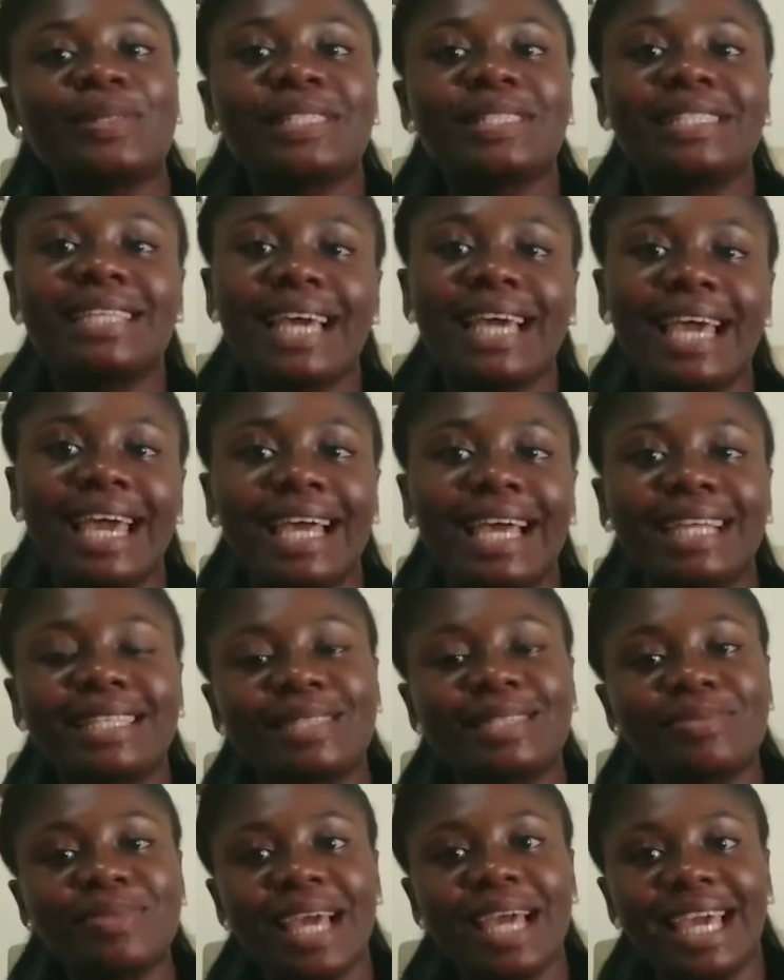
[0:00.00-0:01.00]
Today
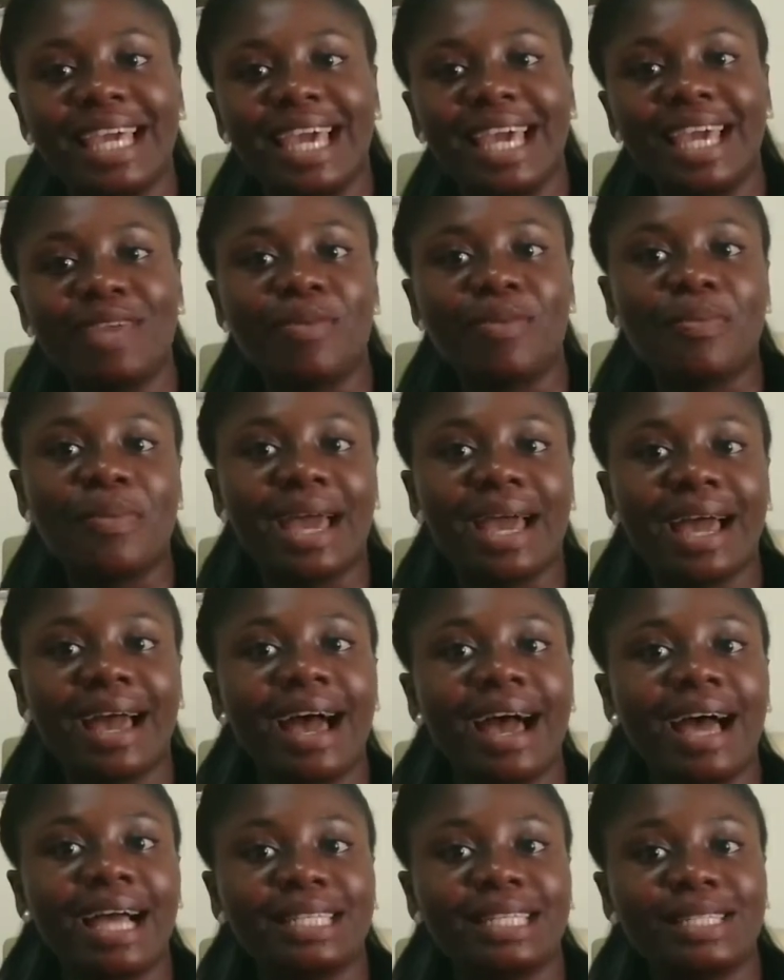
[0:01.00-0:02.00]
it's me again,
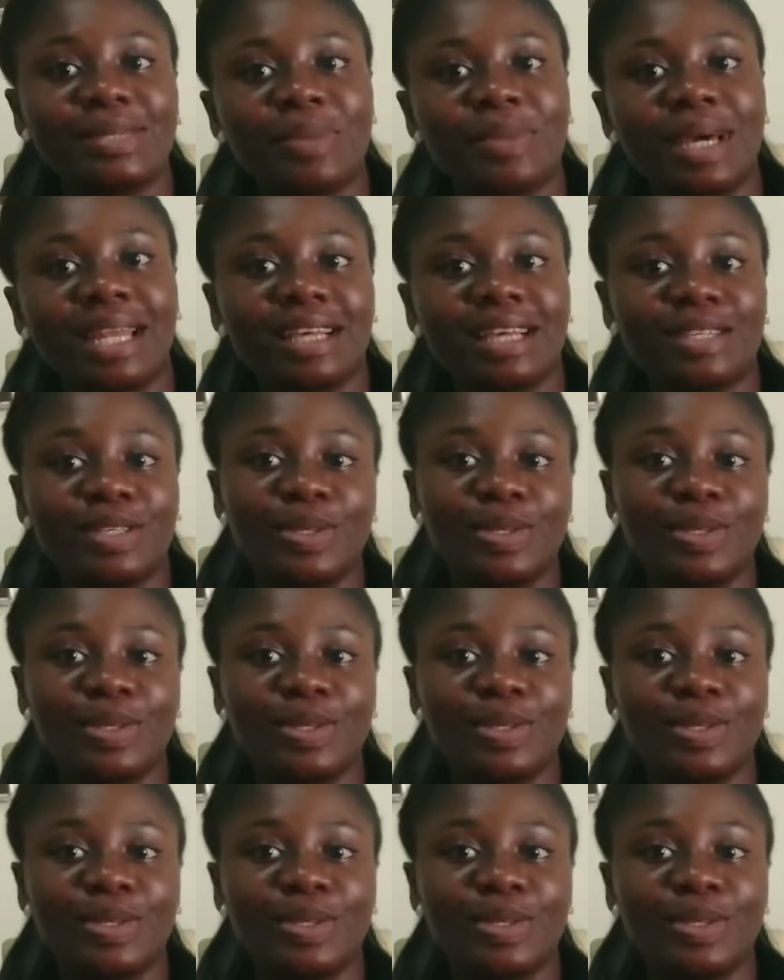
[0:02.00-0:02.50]
Rebecca Ajiman.